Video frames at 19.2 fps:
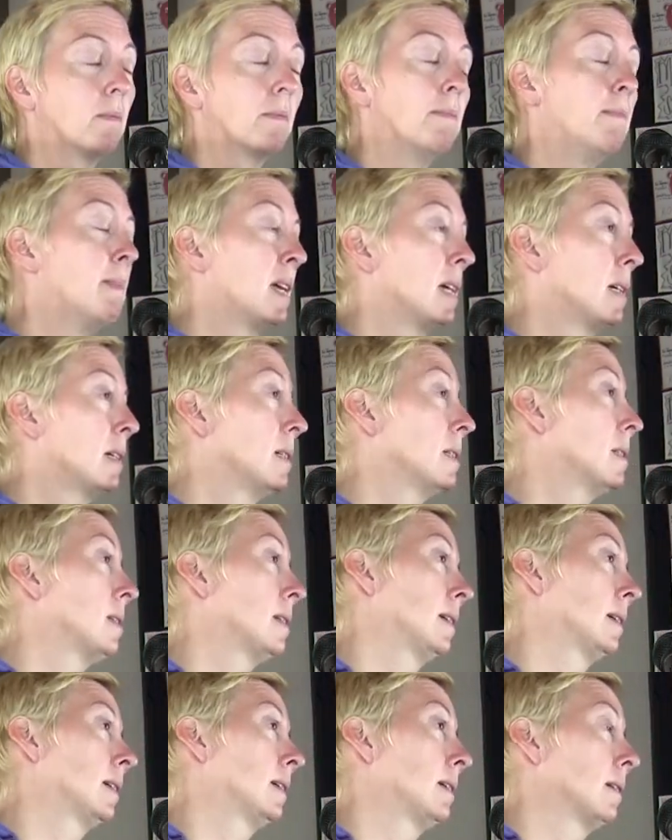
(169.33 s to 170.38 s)

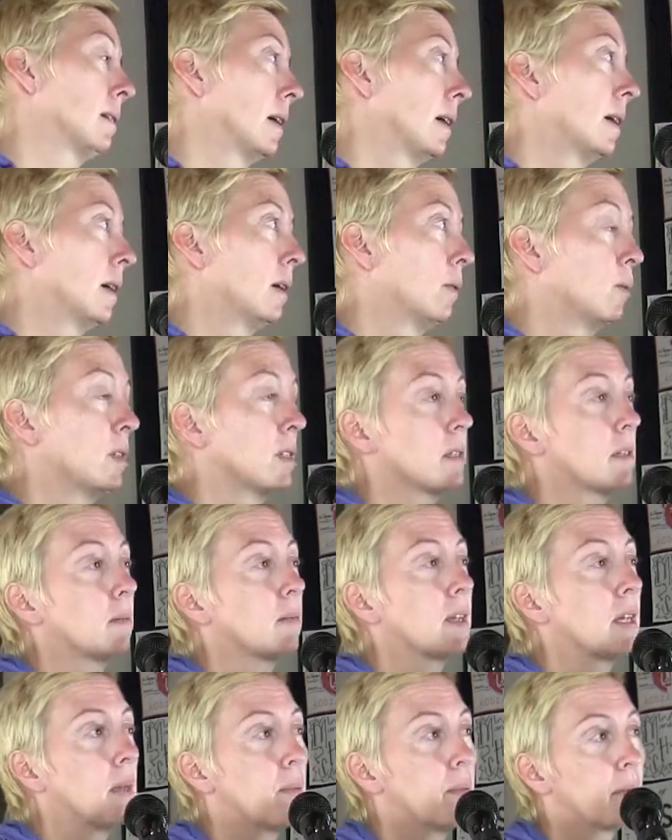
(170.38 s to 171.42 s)
Amazing
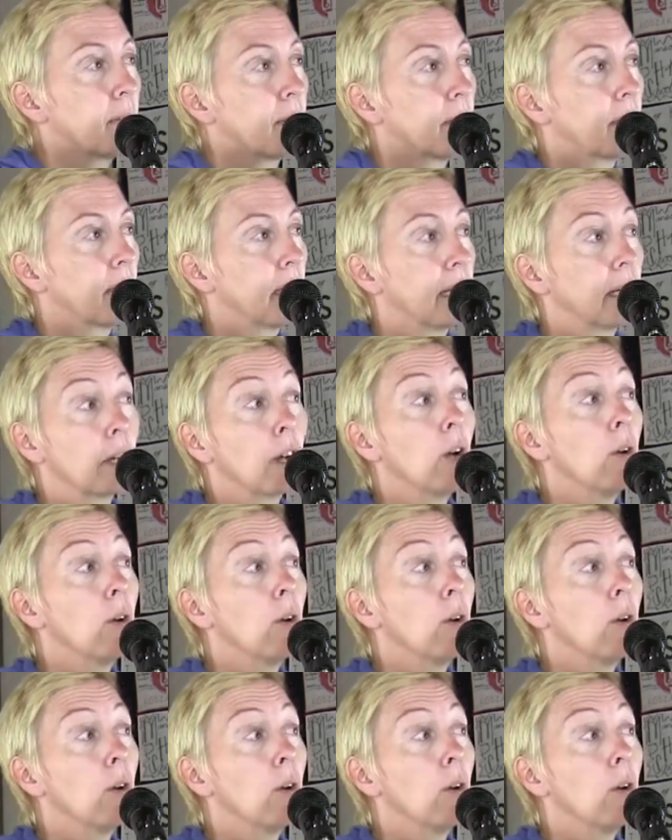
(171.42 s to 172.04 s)
wisdom keeper and